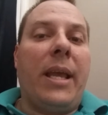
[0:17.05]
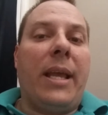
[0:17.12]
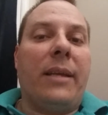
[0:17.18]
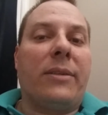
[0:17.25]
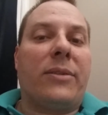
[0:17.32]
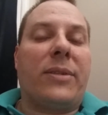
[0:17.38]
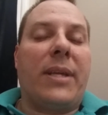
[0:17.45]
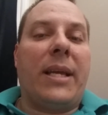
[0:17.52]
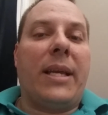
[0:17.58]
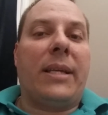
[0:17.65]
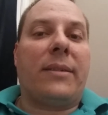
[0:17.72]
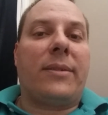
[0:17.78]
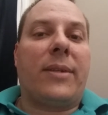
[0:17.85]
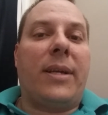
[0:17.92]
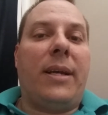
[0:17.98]
is
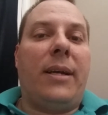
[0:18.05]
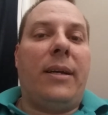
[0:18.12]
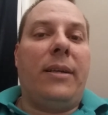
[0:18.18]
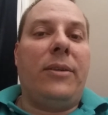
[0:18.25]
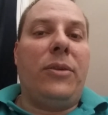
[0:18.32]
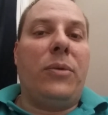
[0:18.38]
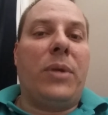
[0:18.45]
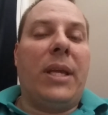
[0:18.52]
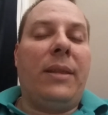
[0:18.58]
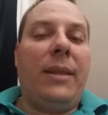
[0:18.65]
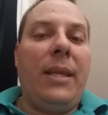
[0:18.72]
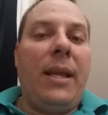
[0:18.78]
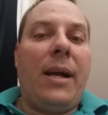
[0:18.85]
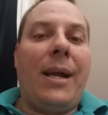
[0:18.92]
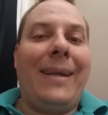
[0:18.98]
that you get
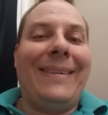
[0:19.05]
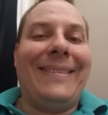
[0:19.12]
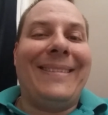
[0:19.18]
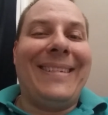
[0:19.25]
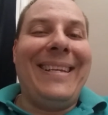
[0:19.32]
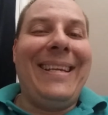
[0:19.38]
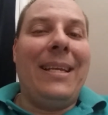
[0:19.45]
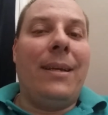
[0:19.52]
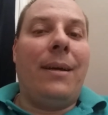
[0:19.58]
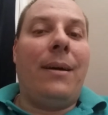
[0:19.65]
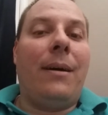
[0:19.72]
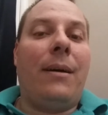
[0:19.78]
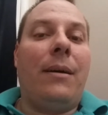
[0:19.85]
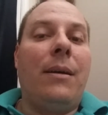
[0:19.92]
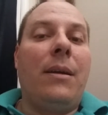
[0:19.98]
the
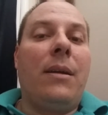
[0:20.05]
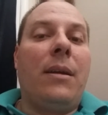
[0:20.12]
idea